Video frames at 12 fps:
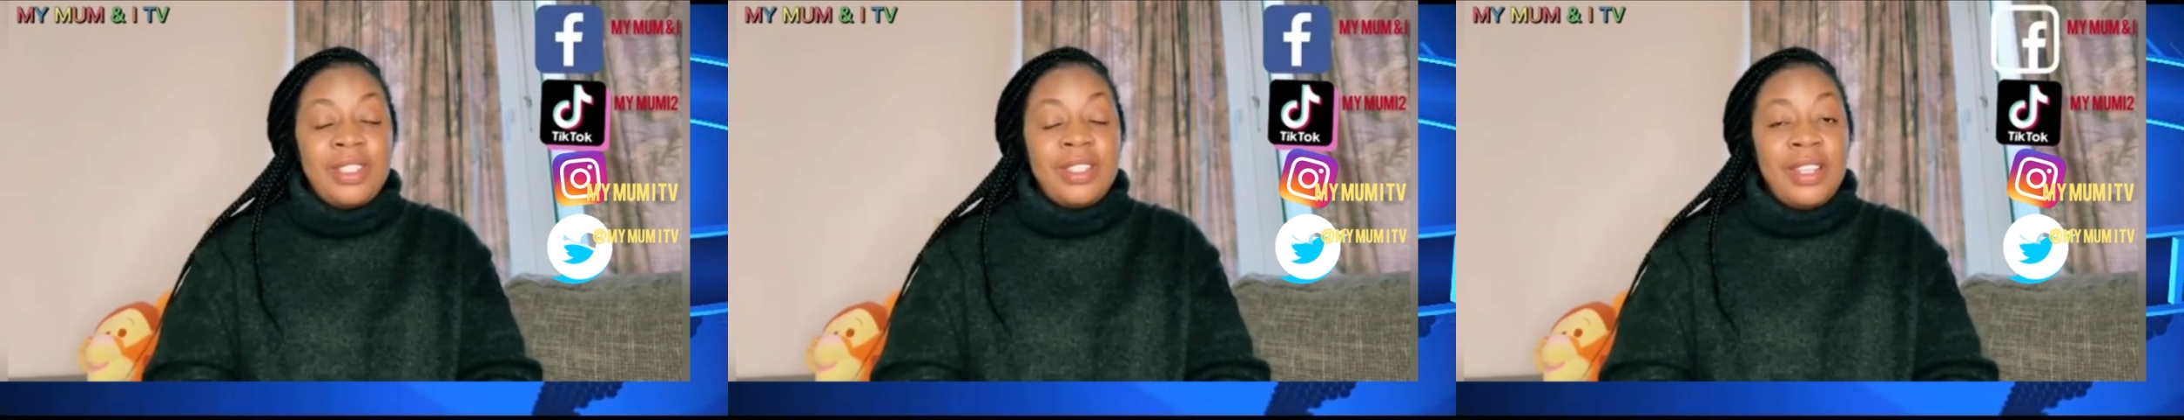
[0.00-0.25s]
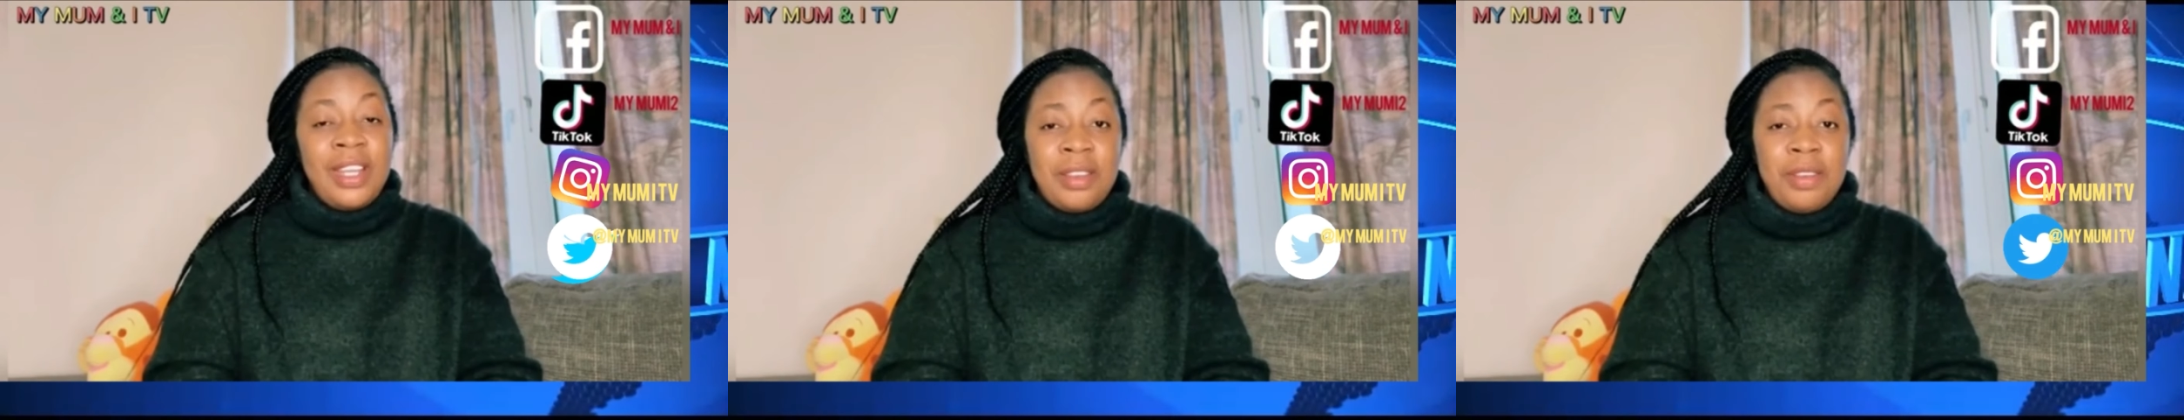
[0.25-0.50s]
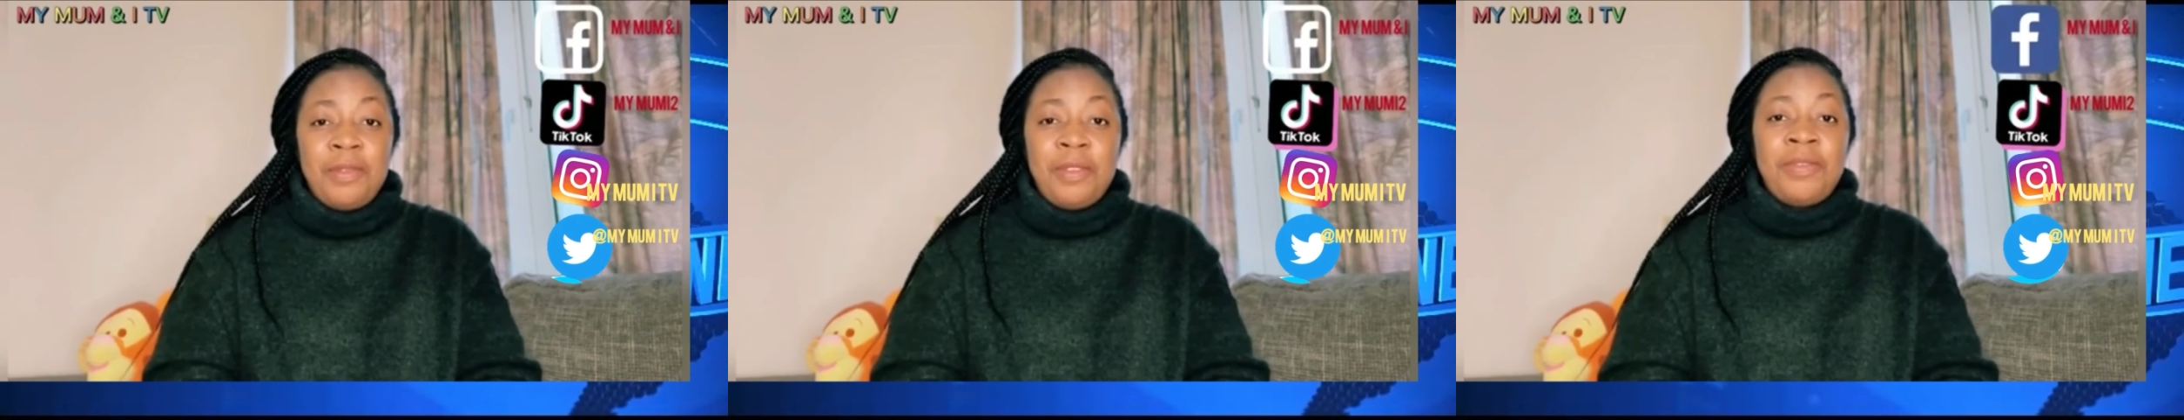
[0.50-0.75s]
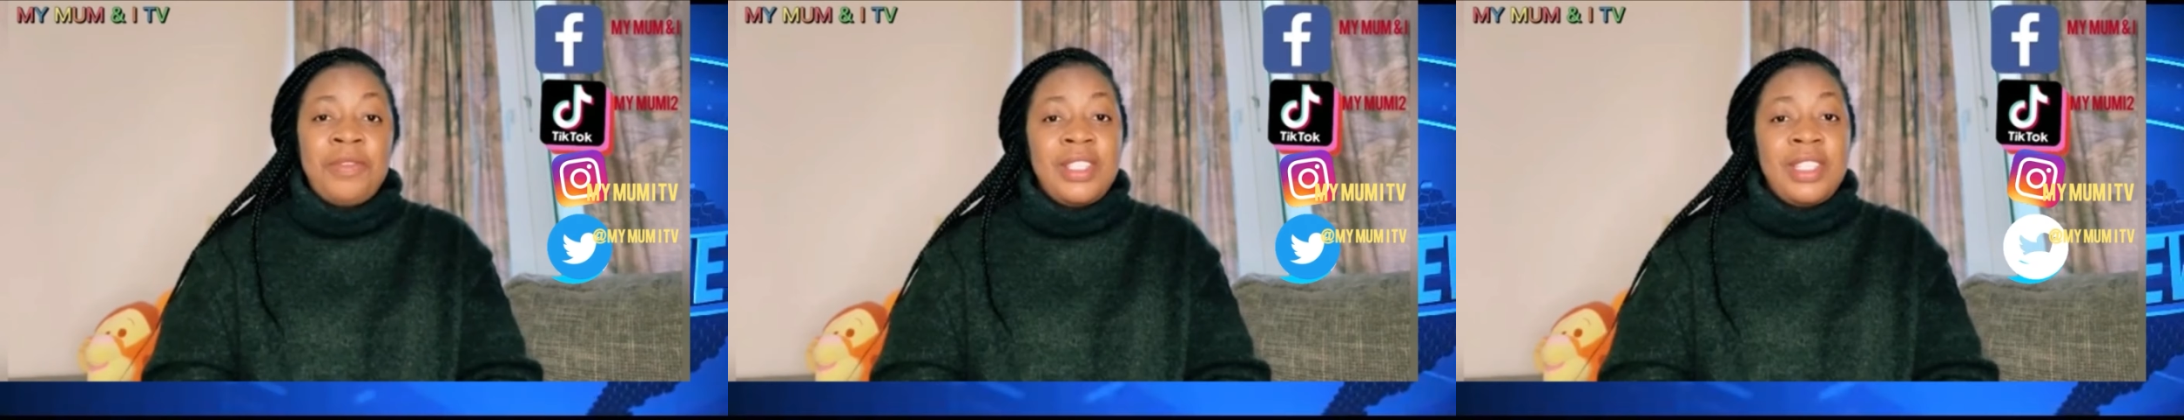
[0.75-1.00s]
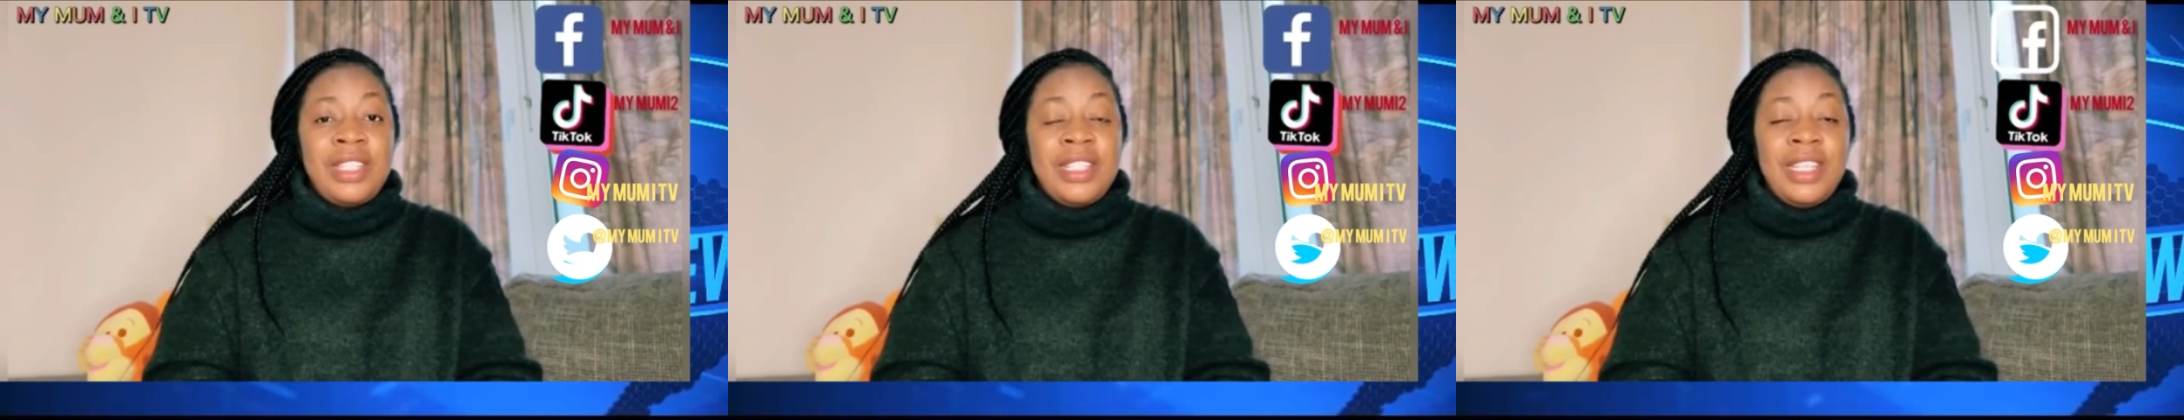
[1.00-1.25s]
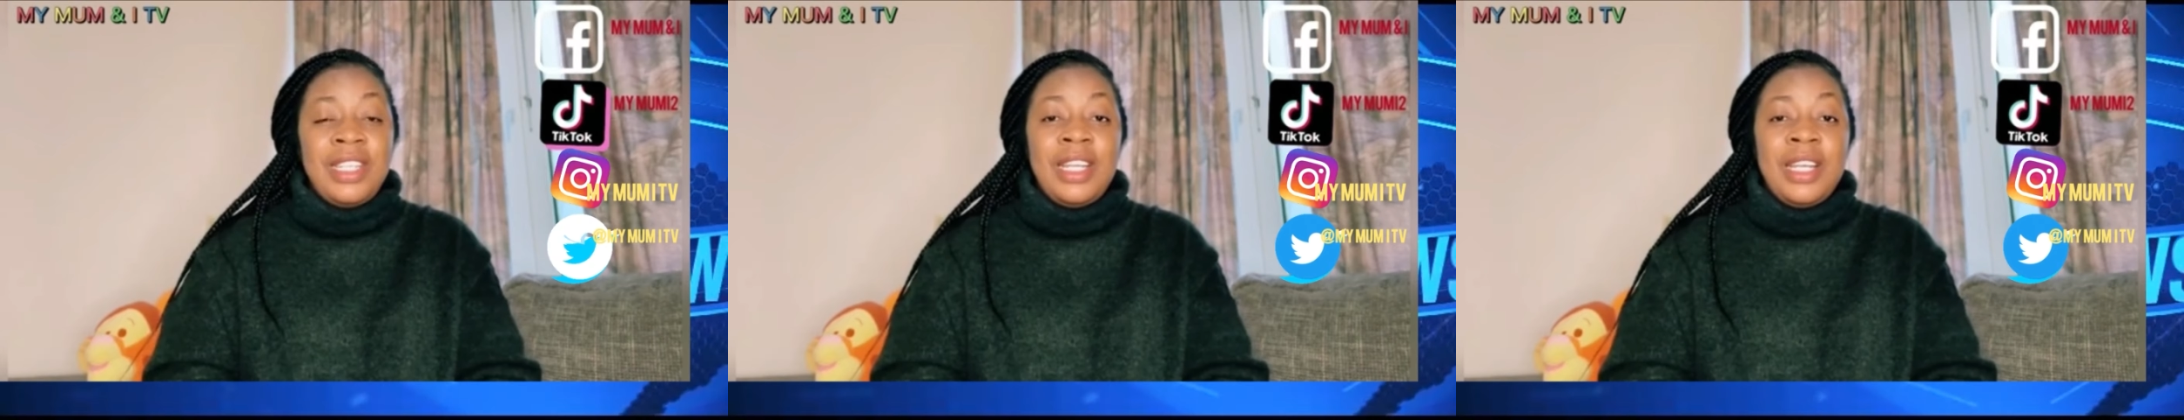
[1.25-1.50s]
and have enough
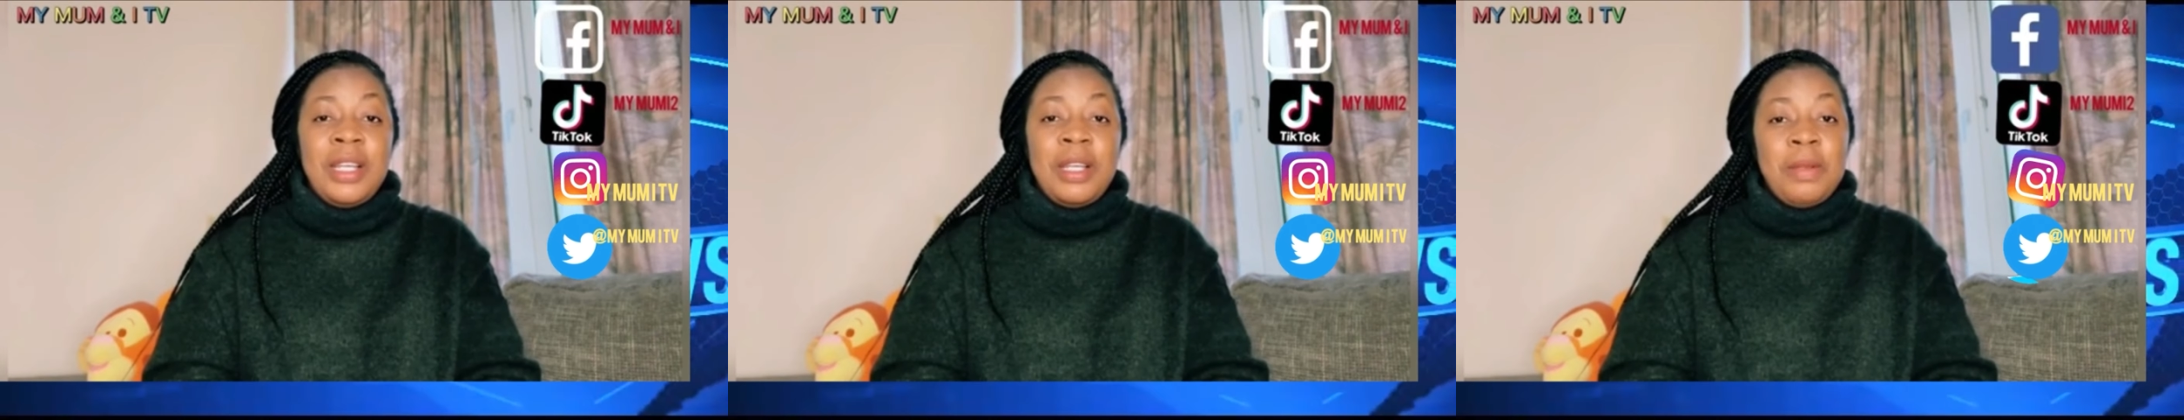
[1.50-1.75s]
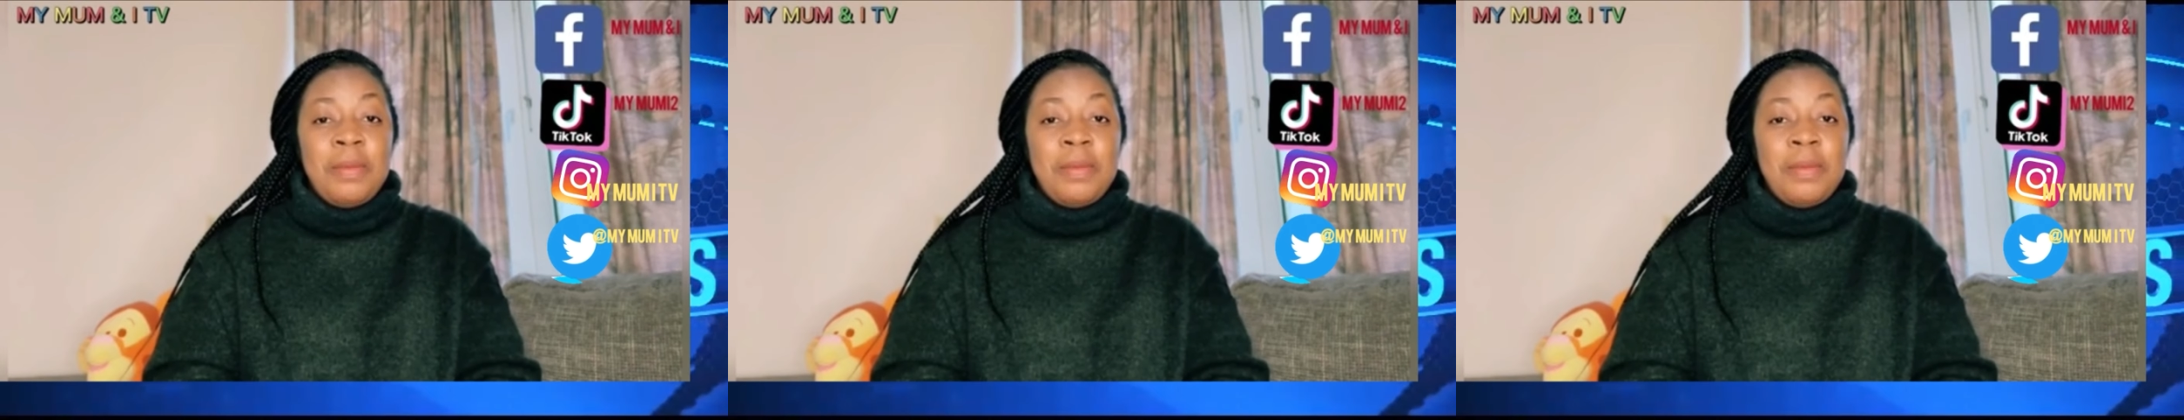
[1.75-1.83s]
food to